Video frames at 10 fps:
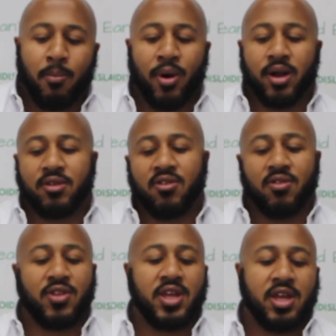But
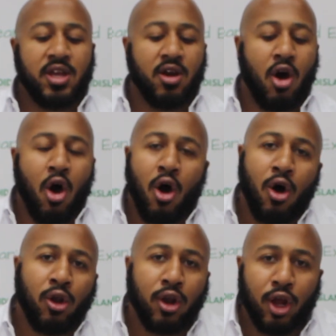the
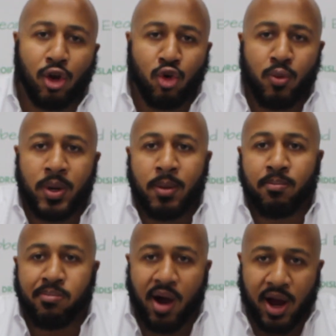all
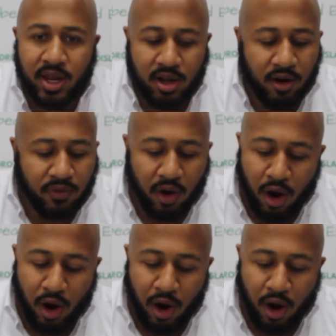aluminum body of the